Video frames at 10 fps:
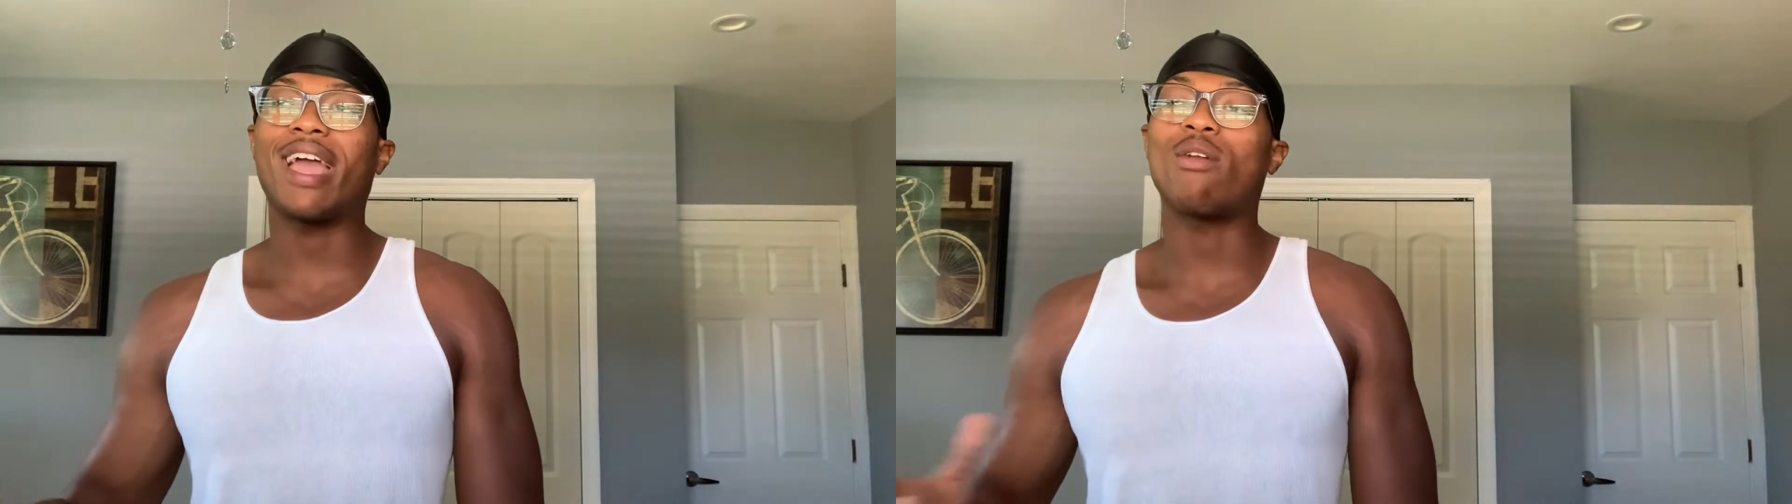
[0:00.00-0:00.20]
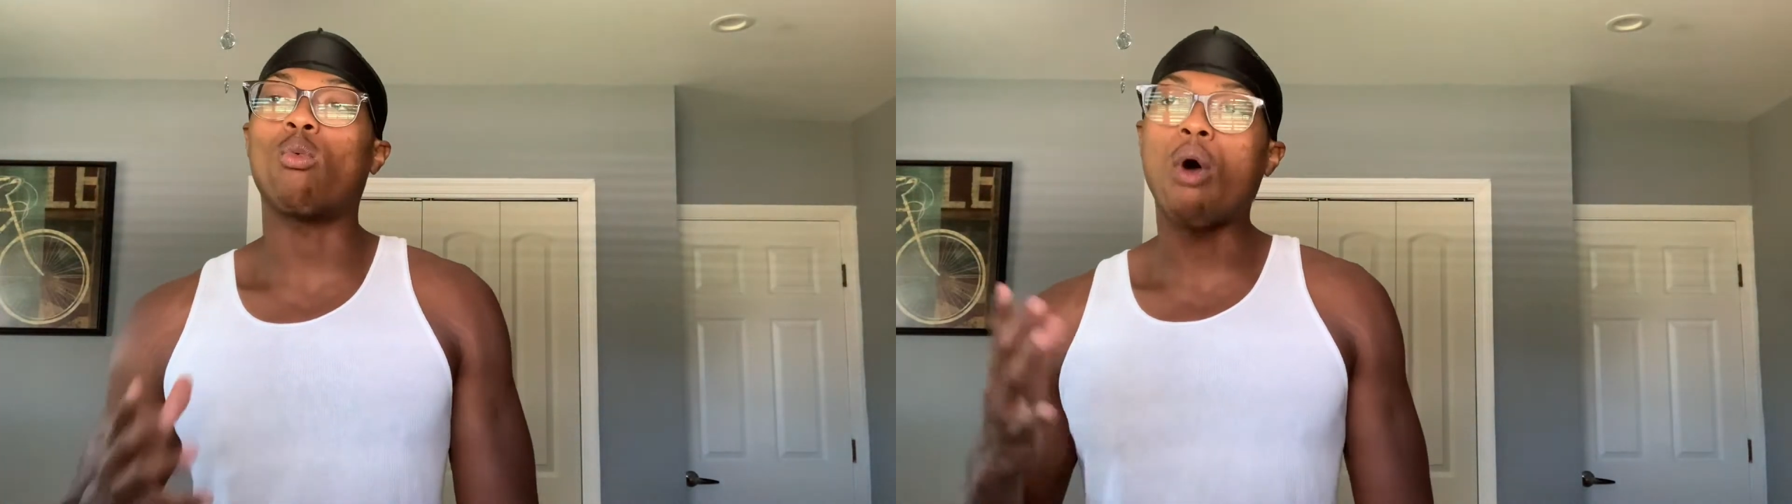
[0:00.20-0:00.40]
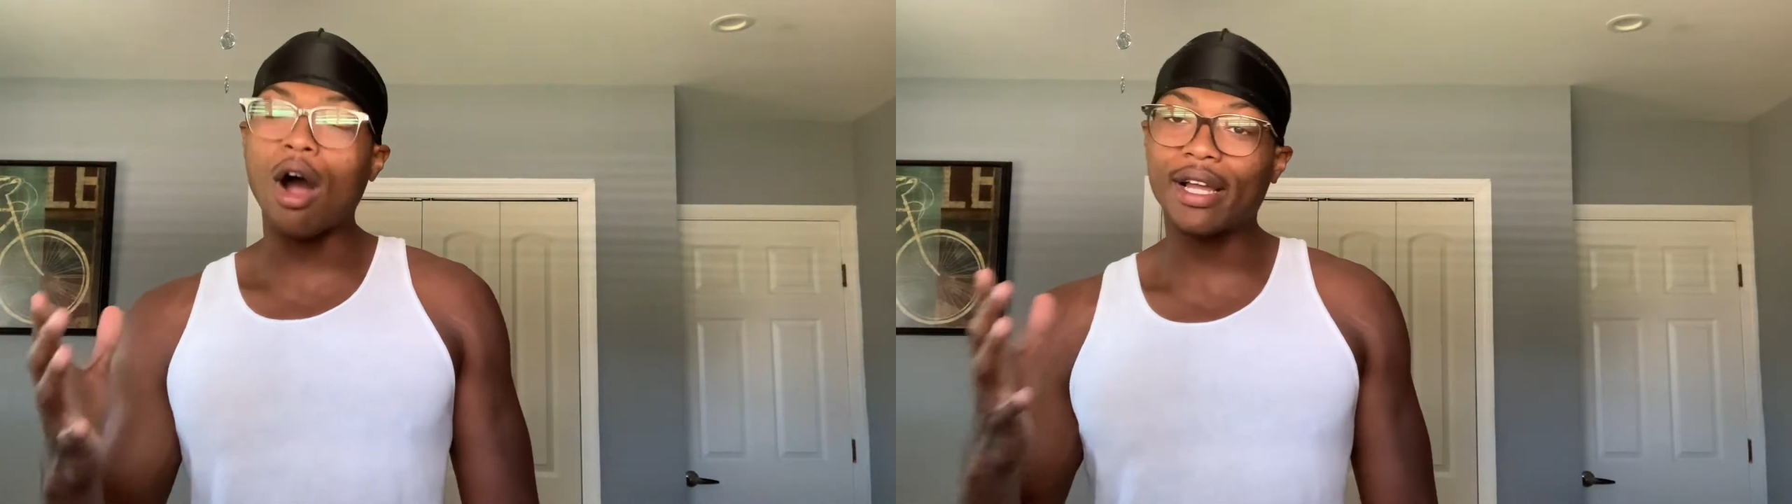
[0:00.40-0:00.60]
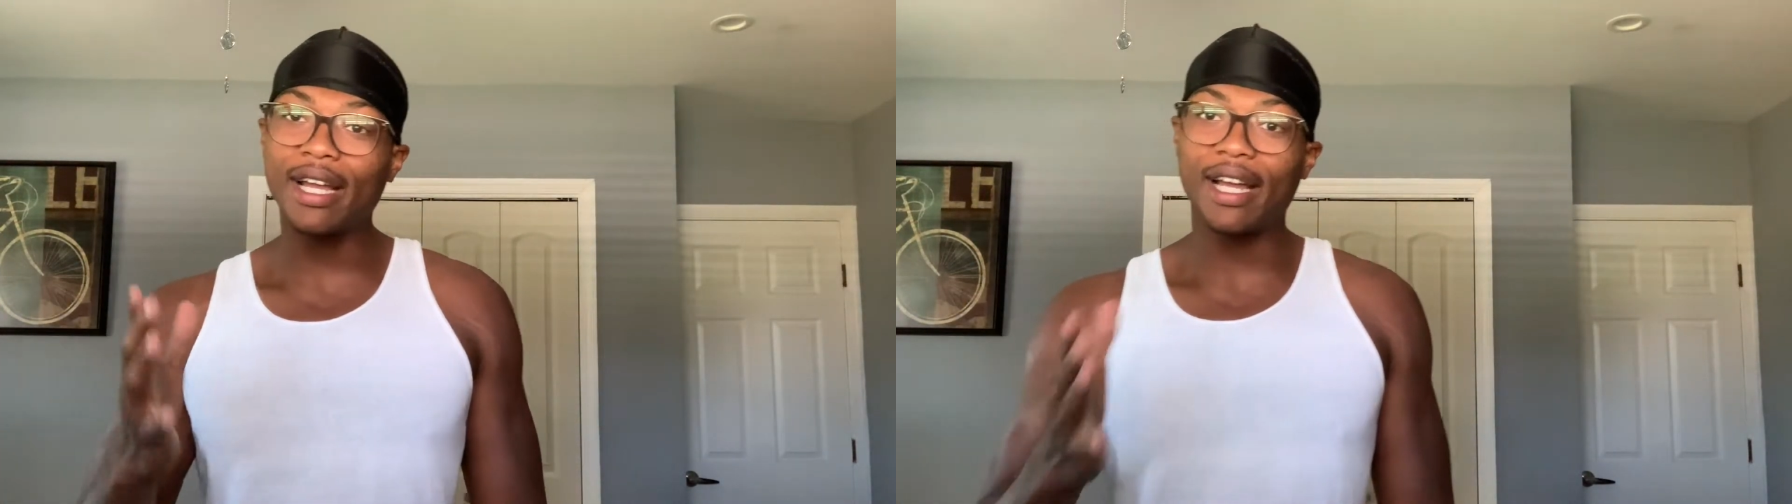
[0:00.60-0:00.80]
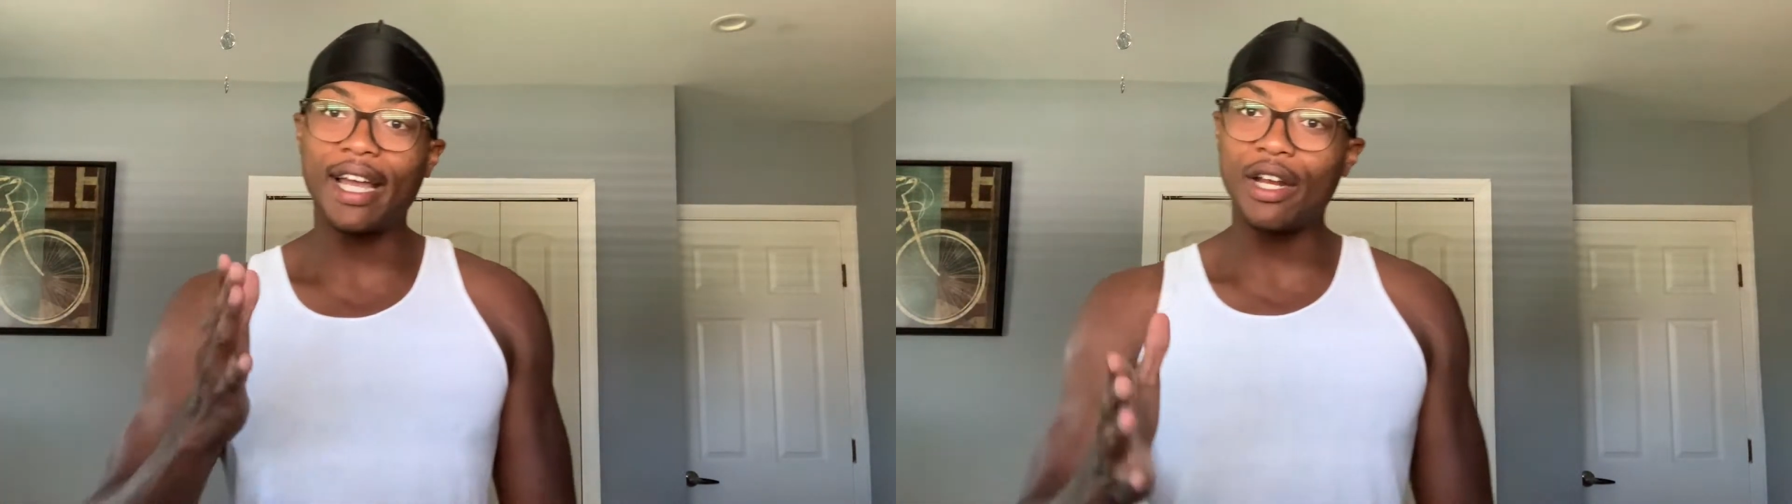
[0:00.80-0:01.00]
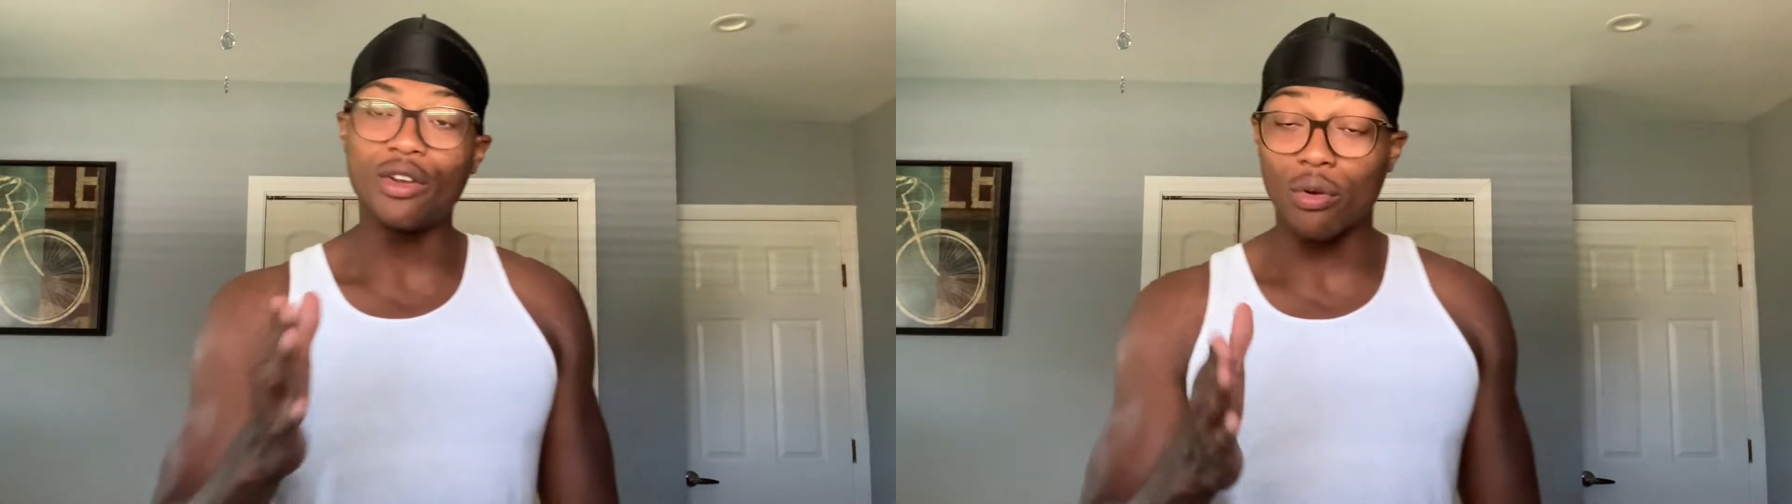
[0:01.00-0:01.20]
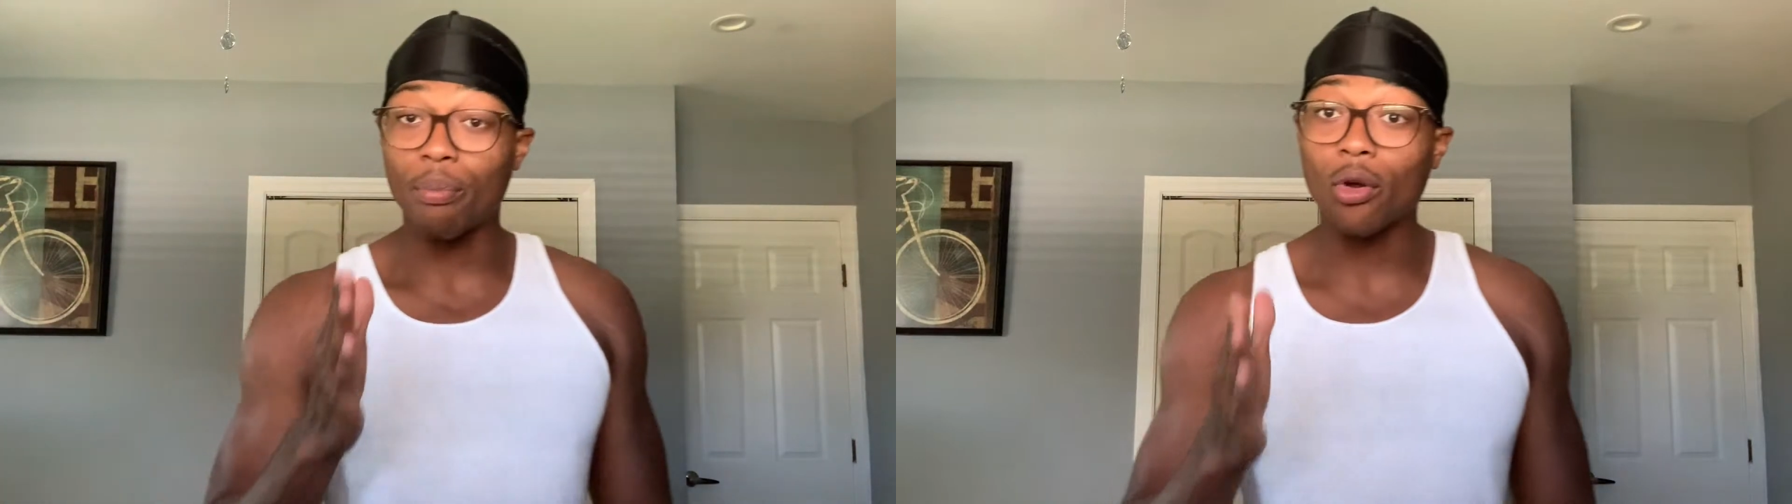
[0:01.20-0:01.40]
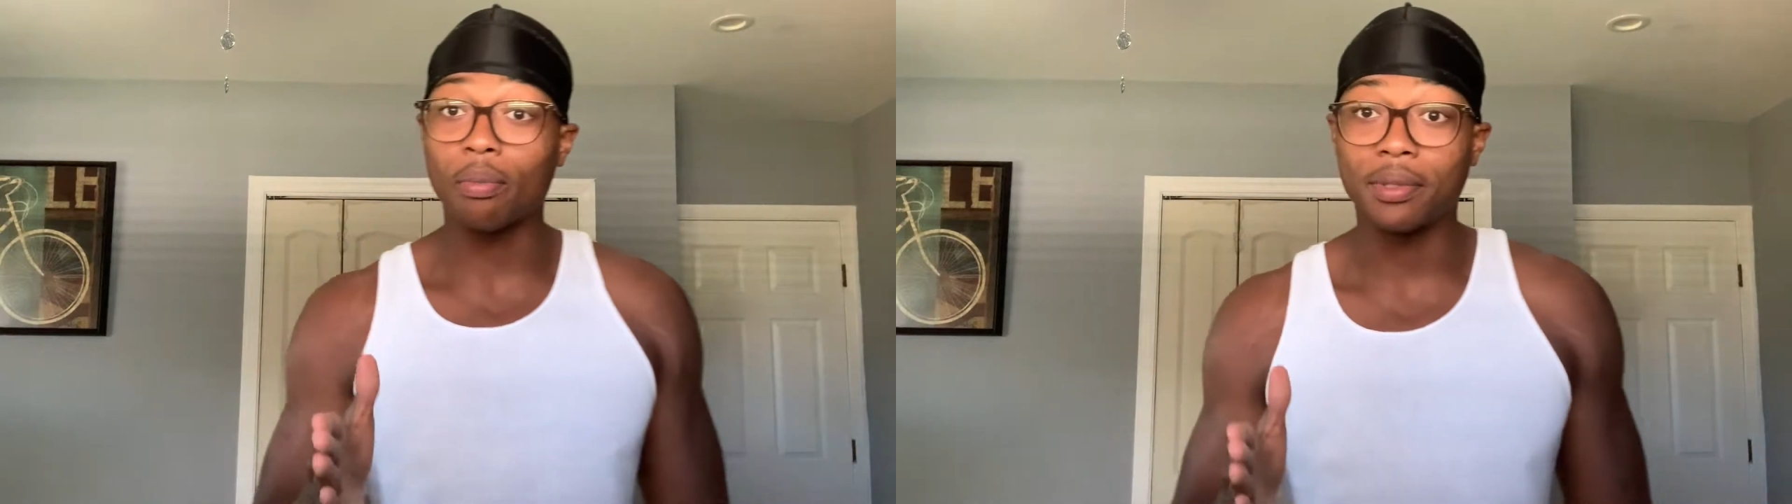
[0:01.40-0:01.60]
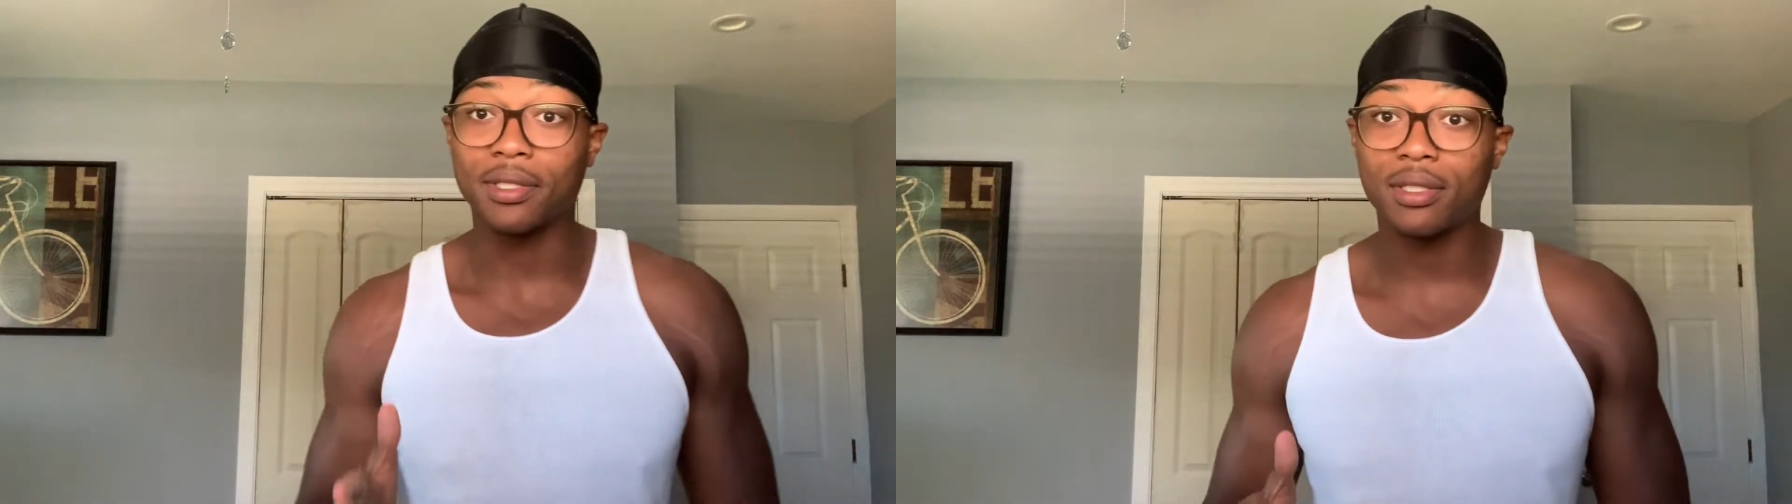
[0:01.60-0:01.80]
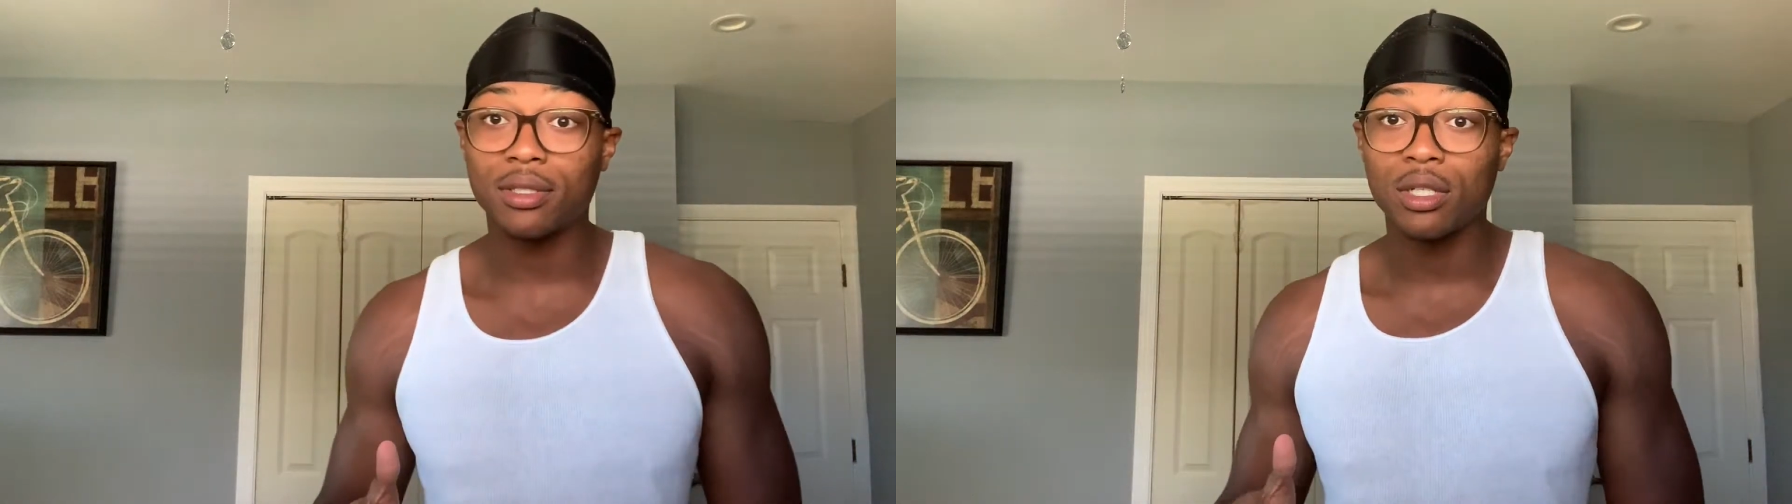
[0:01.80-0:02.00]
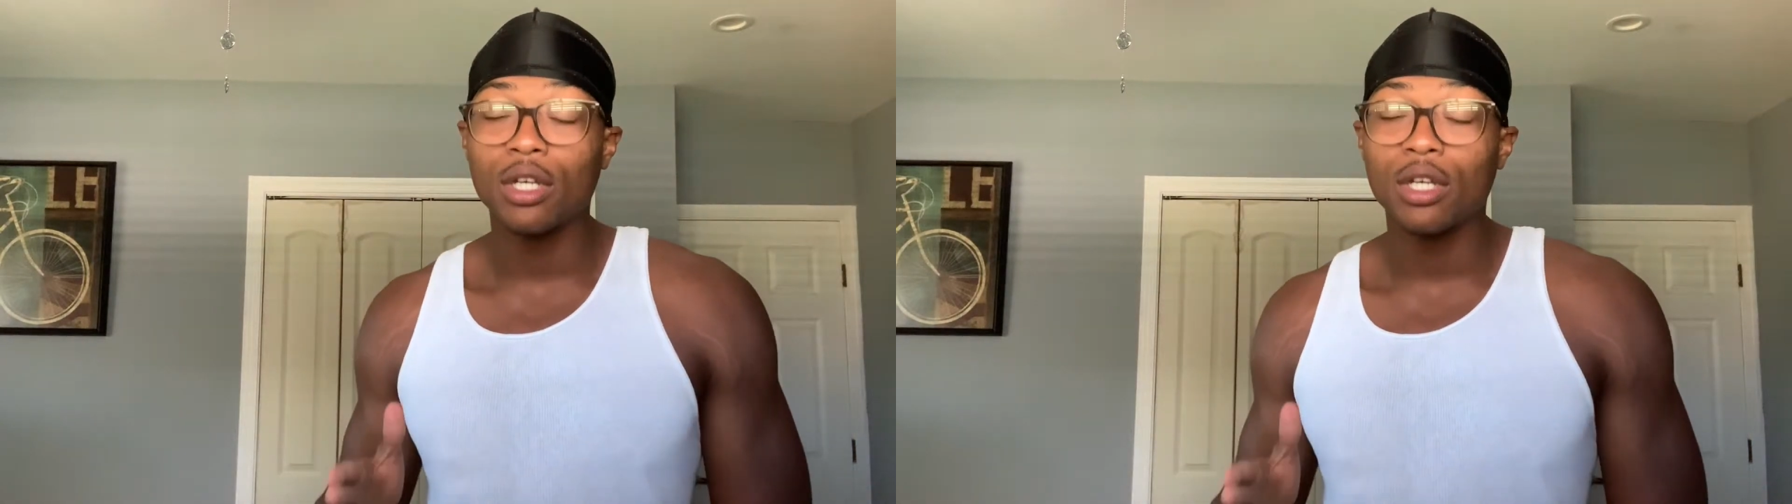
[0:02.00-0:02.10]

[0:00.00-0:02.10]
and walking in your purpose.